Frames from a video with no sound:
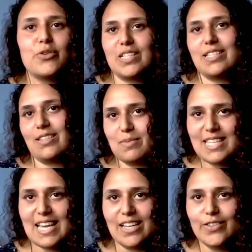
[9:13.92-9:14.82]
don't want it
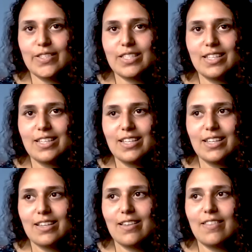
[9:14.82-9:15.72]
themselves,
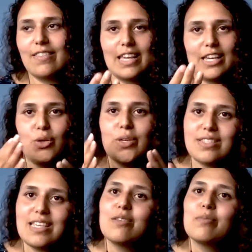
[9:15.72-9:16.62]
like you
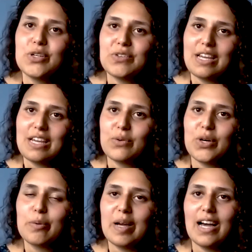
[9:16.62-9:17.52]
see them going down the
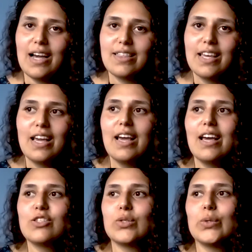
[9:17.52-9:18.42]
wrong path.
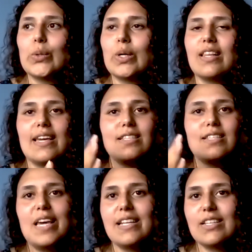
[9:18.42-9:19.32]
So like
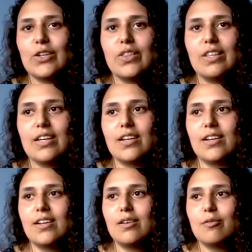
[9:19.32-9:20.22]
depending on
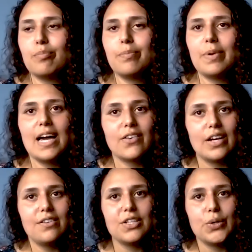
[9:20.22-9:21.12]
their
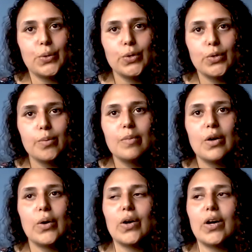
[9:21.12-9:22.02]
background at
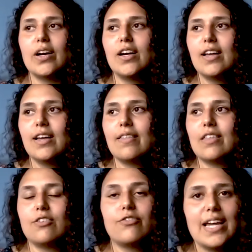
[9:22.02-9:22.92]
home or
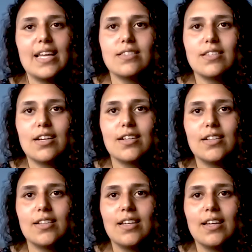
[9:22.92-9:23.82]
their friend
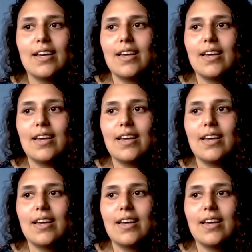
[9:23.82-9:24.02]
circle,